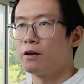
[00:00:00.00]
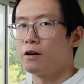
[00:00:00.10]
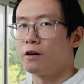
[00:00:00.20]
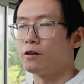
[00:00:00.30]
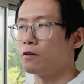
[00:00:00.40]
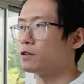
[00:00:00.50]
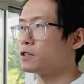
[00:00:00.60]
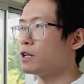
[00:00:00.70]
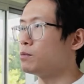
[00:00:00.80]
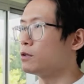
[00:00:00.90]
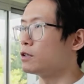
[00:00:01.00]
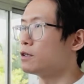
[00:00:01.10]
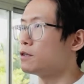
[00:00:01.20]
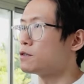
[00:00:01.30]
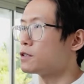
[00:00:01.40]
Another example
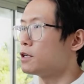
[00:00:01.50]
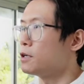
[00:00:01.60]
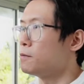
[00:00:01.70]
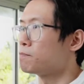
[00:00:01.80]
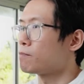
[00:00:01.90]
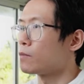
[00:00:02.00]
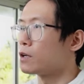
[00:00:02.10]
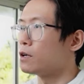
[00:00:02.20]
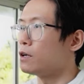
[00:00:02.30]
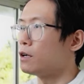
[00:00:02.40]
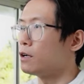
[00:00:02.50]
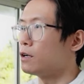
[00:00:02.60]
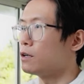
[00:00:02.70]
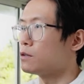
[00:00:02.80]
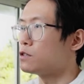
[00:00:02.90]
is
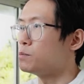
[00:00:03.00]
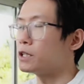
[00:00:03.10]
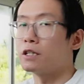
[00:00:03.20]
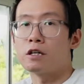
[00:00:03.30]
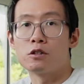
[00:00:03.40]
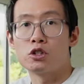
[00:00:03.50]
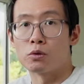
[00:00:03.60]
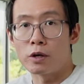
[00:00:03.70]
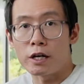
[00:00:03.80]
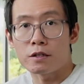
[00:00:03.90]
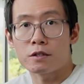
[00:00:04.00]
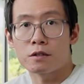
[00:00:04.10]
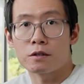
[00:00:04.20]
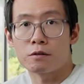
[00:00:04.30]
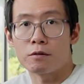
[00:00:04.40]
speaking under duress,
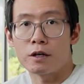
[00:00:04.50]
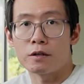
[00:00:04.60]
right?